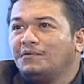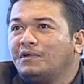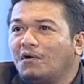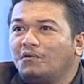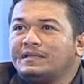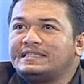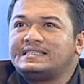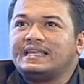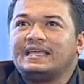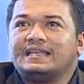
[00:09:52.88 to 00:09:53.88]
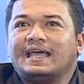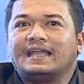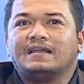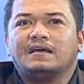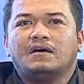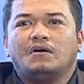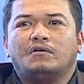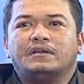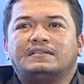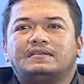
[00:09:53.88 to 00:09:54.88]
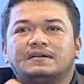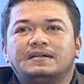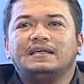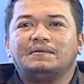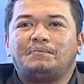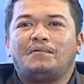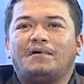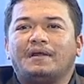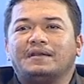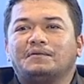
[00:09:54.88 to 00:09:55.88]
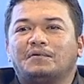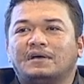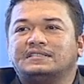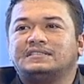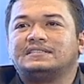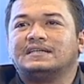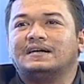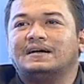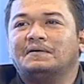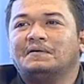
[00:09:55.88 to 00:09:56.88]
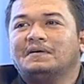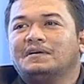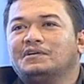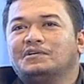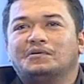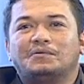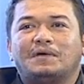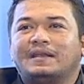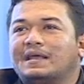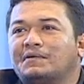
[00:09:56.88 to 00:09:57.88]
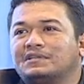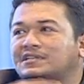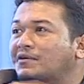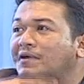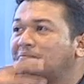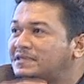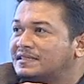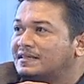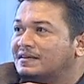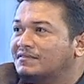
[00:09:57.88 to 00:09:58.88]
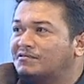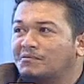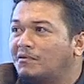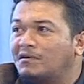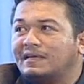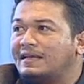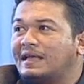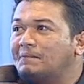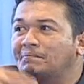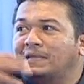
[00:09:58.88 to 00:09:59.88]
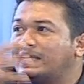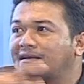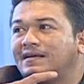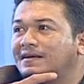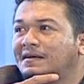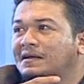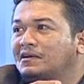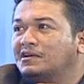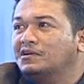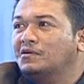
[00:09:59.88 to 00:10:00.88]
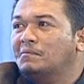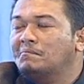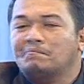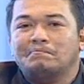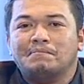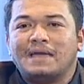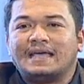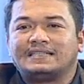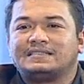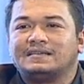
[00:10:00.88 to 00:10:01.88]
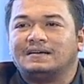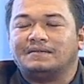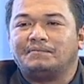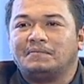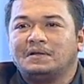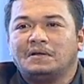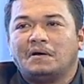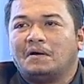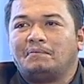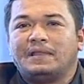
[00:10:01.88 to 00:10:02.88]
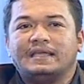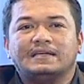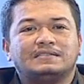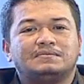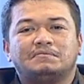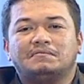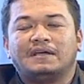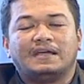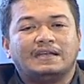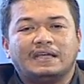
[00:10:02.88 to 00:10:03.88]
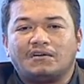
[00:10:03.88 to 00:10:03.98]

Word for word: We always say that, the turning point was, when there was corruption in football, that big, mass players where they